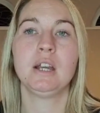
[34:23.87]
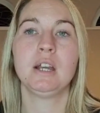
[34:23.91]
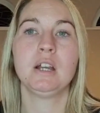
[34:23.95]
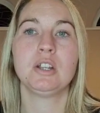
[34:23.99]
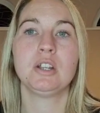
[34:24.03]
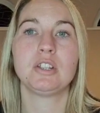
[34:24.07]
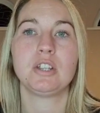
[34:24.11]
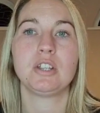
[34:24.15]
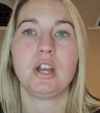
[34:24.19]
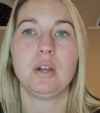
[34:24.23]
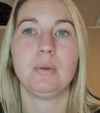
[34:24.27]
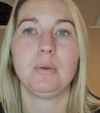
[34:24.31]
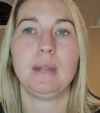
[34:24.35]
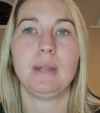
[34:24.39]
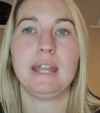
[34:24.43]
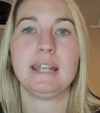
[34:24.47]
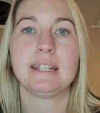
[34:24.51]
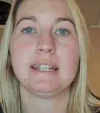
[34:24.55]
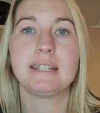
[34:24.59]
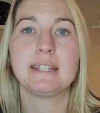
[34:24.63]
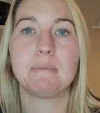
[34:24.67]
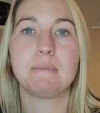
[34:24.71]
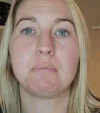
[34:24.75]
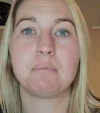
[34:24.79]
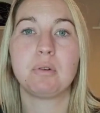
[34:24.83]
So
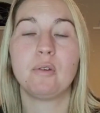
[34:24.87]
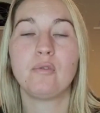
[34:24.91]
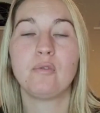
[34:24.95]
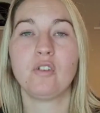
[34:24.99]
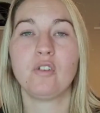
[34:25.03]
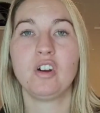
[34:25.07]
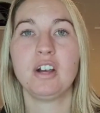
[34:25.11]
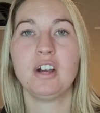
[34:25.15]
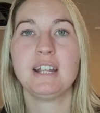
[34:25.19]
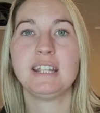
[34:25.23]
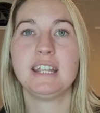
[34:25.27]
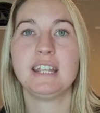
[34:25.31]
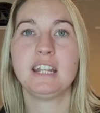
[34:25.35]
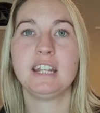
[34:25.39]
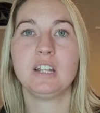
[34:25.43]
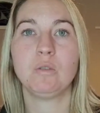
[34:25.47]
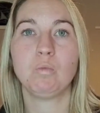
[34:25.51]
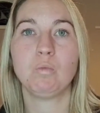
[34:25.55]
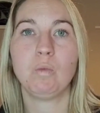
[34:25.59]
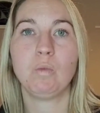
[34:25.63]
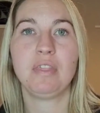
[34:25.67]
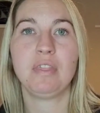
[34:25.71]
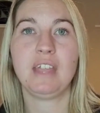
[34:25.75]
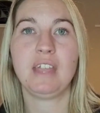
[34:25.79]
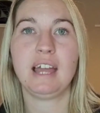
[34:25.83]
it's providing them
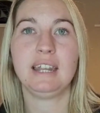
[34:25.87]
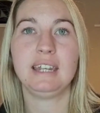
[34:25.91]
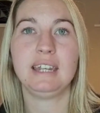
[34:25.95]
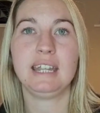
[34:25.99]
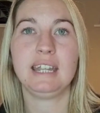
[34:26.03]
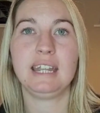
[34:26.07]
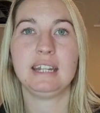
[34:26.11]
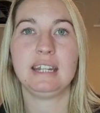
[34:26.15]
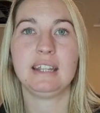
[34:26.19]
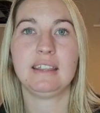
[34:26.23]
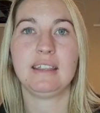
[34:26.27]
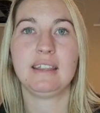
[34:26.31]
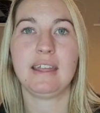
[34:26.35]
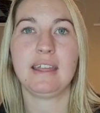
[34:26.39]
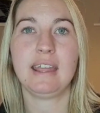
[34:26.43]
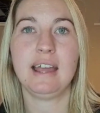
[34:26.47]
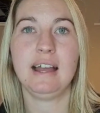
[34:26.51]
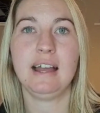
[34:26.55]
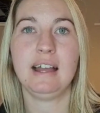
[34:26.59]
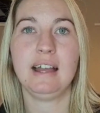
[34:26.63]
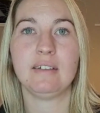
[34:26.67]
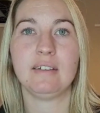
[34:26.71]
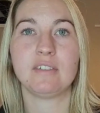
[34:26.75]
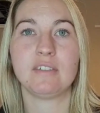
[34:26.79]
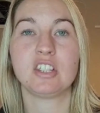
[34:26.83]
with that need that they
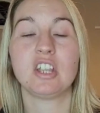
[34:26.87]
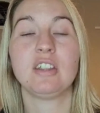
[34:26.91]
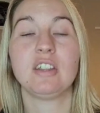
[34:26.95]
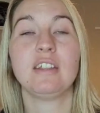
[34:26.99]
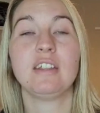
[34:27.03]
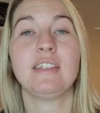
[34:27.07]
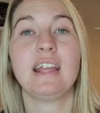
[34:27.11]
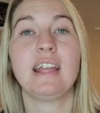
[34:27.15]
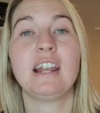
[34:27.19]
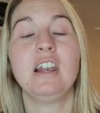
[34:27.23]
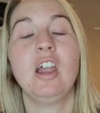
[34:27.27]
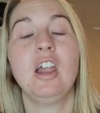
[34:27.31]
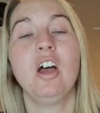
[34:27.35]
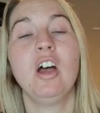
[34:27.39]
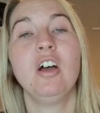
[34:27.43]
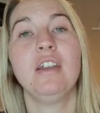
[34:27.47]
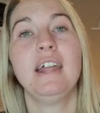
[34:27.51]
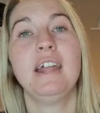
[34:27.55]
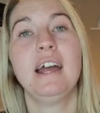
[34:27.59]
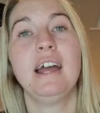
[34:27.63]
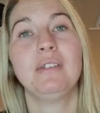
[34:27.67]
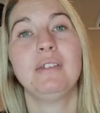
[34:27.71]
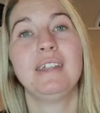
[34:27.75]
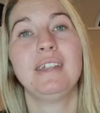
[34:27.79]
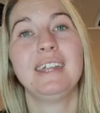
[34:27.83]
have so that they learn
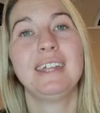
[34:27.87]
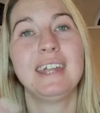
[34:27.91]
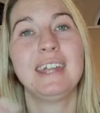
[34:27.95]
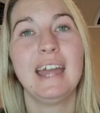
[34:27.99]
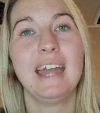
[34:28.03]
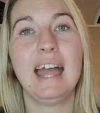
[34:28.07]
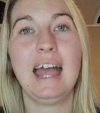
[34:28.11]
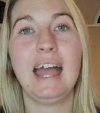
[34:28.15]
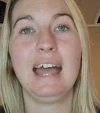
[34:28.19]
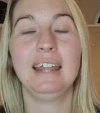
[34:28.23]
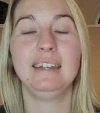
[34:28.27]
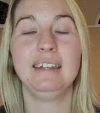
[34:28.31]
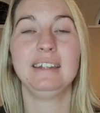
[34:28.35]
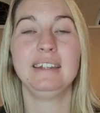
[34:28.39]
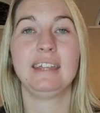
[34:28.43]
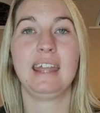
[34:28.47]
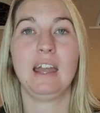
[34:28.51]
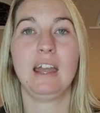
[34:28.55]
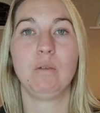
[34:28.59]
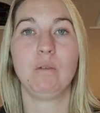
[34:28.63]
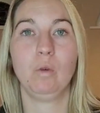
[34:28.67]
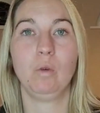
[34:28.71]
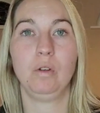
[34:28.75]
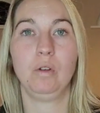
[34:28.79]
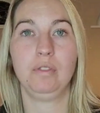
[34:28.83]
how they can
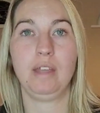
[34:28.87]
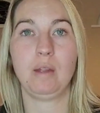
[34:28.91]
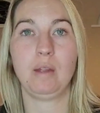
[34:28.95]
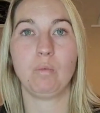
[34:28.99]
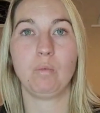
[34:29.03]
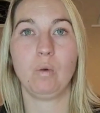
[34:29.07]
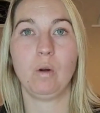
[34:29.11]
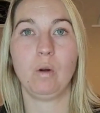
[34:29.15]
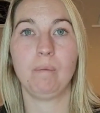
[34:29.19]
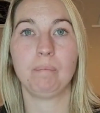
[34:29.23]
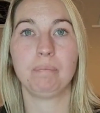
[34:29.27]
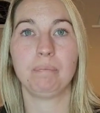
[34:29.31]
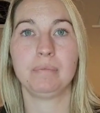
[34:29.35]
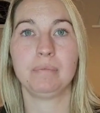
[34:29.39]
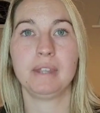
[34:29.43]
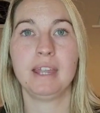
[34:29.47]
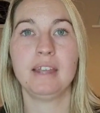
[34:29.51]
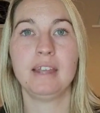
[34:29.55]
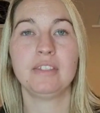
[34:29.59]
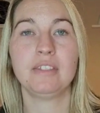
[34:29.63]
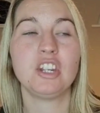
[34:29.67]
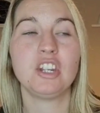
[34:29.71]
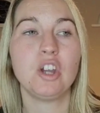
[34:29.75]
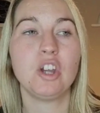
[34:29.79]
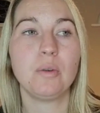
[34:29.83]
get what they want.
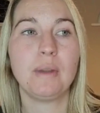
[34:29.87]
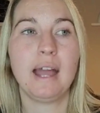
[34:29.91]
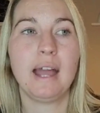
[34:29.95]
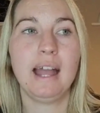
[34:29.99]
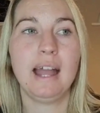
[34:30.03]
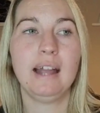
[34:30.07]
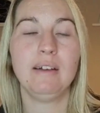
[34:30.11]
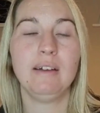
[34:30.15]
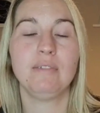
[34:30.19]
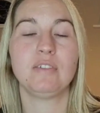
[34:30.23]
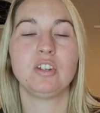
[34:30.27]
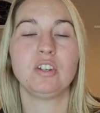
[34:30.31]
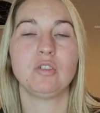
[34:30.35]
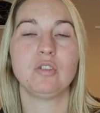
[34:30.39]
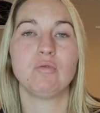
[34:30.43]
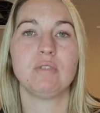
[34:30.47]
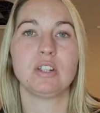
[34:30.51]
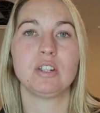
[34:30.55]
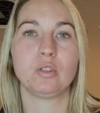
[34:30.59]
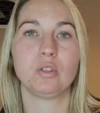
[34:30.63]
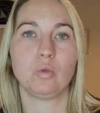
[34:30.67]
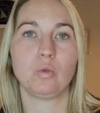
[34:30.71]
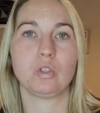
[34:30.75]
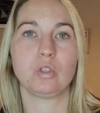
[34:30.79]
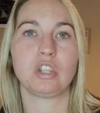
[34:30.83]
They don't have to
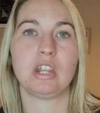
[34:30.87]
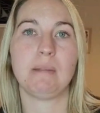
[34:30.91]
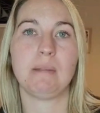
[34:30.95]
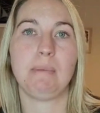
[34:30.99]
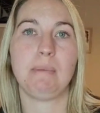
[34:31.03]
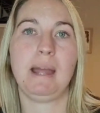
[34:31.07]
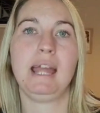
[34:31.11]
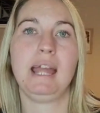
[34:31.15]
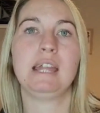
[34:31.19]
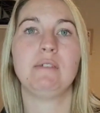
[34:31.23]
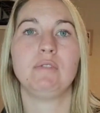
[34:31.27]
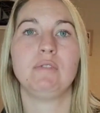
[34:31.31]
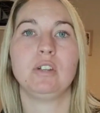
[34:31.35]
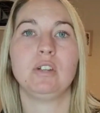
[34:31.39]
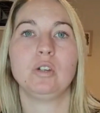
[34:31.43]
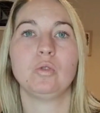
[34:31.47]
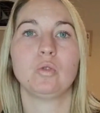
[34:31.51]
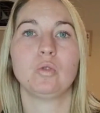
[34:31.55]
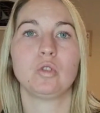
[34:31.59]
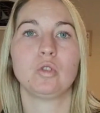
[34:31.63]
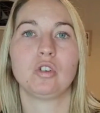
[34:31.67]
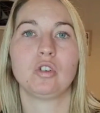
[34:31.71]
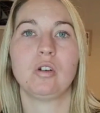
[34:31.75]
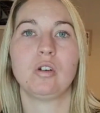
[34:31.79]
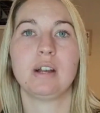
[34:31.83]
resort to the behaviour you're
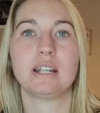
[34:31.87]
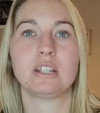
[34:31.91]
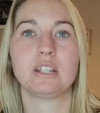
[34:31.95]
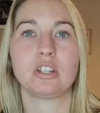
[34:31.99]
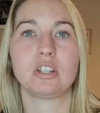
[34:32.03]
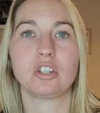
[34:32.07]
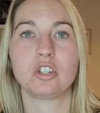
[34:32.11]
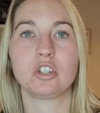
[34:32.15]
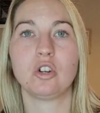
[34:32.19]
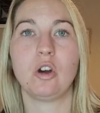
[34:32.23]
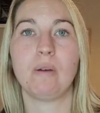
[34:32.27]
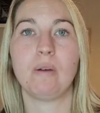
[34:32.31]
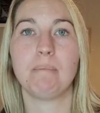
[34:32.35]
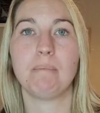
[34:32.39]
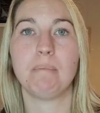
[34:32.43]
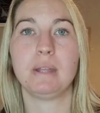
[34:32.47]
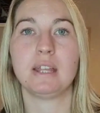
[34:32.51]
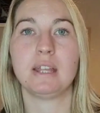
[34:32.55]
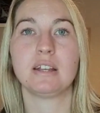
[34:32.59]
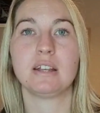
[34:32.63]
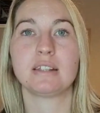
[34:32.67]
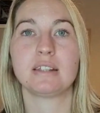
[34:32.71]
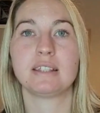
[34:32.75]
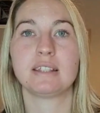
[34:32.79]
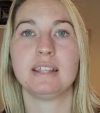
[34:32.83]
trying to stop,
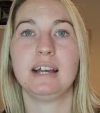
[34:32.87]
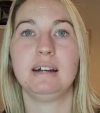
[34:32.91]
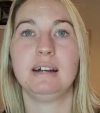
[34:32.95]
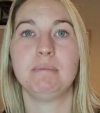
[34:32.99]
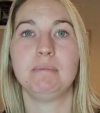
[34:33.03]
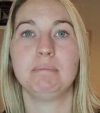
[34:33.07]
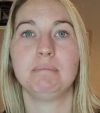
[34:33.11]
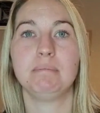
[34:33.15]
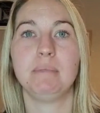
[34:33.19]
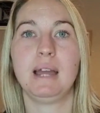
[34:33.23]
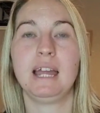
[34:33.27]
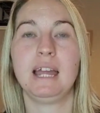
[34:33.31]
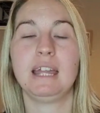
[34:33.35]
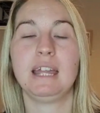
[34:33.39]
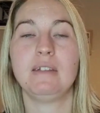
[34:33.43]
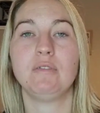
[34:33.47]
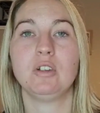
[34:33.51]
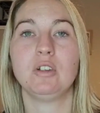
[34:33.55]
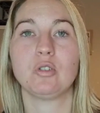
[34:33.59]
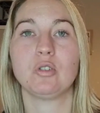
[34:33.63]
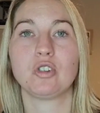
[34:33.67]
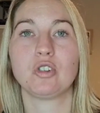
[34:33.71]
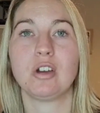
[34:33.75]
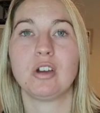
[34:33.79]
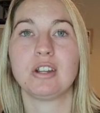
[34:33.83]
because that behaviour
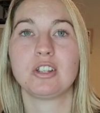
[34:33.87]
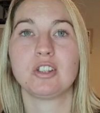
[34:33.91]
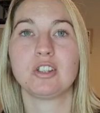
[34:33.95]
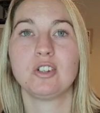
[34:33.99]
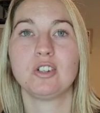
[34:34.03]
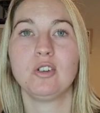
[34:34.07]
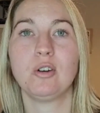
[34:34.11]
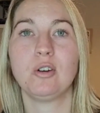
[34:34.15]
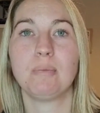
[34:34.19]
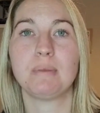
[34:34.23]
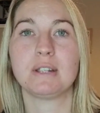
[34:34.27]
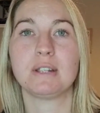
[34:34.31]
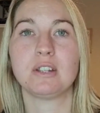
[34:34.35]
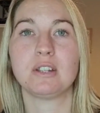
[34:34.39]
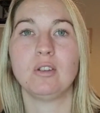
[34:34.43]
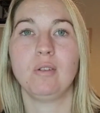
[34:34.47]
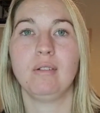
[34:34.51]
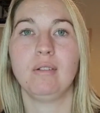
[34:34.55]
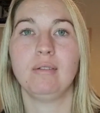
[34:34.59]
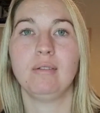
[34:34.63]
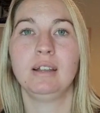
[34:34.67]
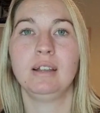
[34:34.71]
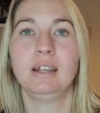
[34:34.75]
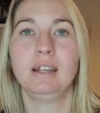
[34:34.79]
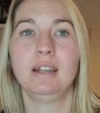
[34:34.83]
you're trying to stop is
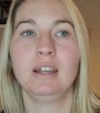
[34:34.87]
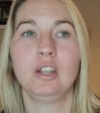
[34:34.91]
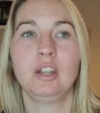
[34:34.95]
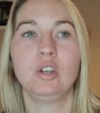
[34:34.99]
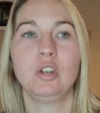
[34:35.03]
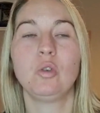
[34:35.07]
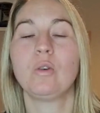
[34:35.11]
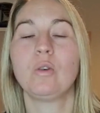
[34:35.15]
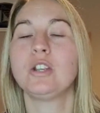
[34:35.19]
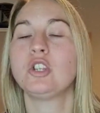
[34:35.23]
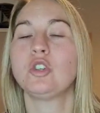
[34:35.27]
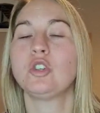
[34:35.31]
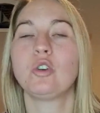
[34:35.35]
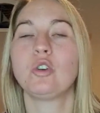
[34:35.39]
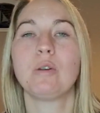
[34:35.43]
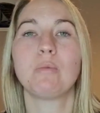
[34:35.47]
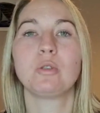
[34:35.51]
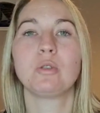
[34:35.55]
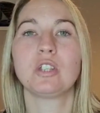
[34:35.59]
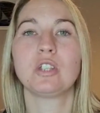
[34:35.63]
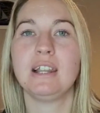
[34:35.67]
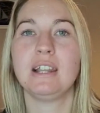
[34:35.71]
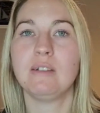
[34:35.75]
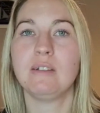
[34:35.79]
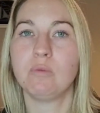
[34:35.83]
not enjoyable
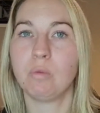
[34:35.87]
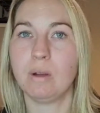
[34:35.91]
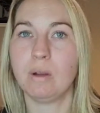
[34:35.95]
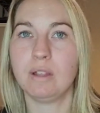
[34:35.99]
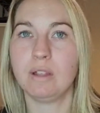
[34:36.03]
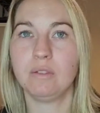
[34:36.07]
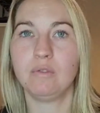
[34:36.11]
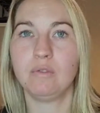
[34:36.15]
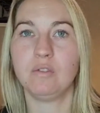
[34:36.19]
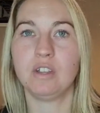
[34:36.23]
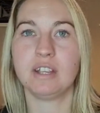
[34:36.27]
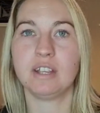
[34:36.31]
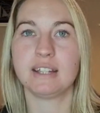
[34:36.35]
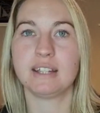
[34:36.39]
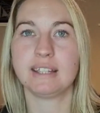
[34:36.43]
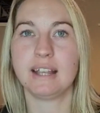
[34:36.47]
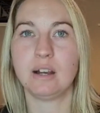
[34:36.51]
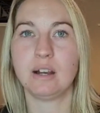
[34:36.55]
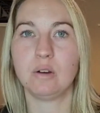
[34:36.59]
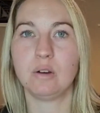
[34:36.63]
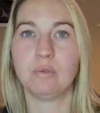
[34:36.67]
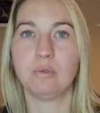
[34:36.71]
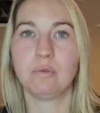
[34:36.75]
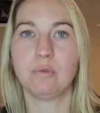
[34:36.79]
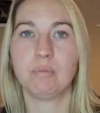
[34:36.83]
to live with for
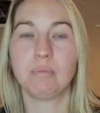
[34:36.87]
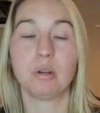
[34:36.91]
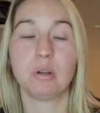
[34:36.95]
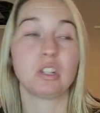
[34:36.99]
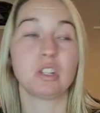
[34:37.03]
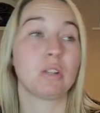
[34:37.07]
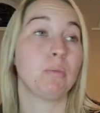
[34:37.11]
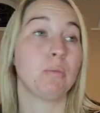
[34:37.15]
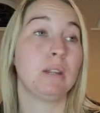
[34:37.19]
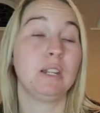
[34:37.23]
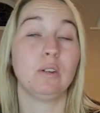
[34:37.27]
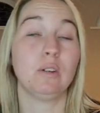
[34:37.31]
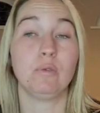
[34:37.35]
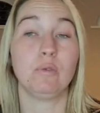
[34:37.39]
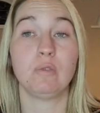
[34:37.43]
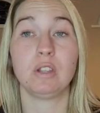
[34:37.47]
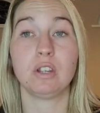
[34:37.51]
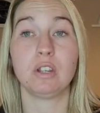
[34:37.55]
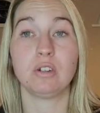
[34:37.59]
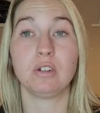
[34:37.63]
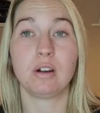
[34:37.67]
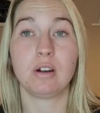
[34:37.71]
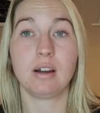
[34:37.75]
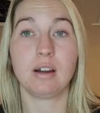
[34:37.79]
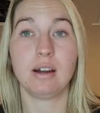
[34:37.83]
yourself, possibly not for the
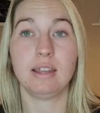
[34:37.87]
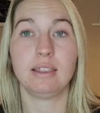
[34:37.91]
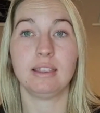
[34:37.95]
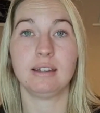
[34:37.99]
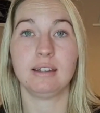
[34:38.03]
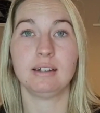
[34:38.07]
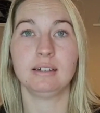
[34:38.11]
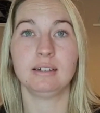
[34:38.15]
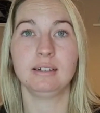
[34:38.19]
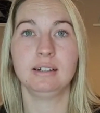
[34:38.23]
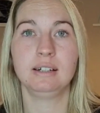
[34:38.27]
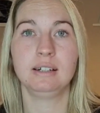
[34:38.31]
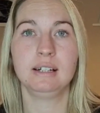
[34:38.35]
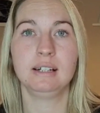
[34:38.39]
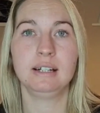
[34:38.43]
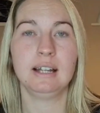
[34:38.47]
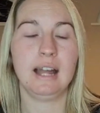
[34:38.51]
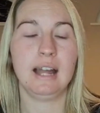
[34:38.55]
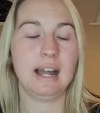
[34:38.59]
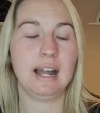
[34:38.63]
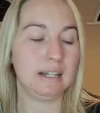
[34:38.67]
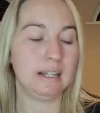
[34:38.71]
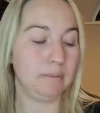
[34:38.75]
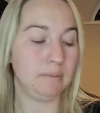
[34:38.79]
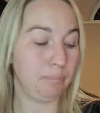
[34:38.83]
dog either.
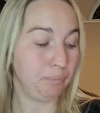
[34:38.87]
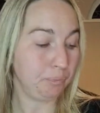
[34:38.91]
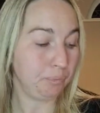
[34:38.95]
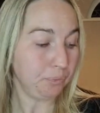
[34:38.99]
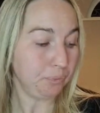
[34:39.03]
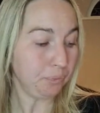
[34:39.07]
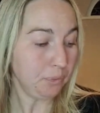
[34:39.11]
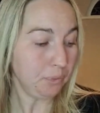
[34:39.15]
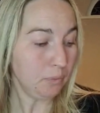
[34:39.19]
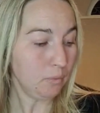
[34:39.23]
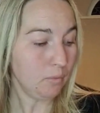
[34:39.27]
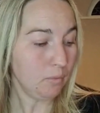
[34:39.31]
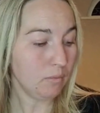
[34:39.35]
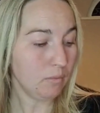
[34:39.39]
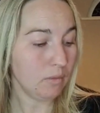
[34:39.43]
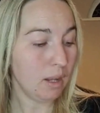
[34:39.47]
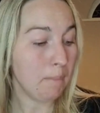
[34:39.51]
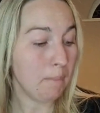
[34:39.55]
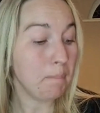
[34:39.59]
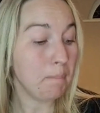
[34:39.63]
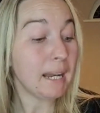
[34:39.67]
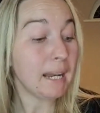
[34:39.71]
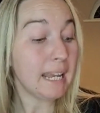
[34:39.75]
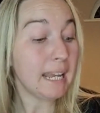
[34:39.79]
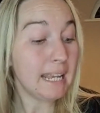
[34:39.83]

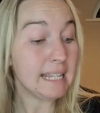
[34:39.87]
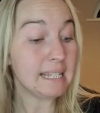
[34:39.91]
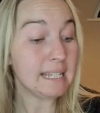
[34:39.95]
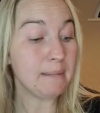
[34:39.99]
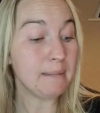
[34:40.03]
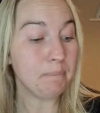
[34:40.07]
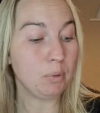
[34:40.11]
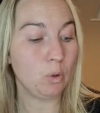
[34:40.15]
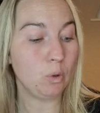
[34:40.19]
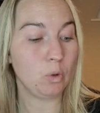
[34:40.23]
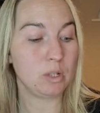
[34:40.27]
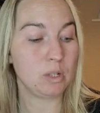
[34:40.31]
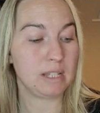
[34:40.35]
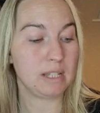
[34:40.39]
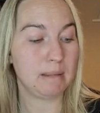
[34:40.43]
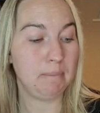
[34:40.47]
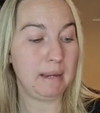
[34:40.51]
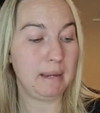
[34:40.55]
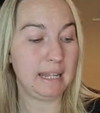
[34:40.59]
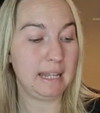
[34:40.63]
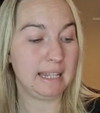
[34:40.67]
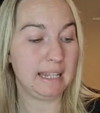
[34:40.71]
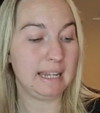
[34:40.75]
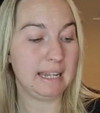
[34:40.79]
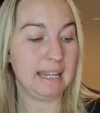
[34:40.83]
But it is important to
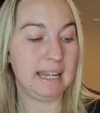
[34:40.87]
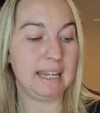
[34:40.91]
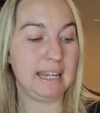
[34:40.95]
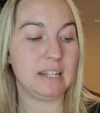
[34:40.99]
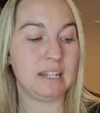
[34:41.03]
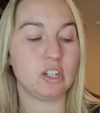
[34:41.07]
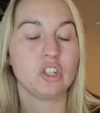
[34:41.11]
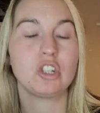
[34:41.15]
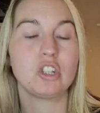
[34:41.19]
meet the need.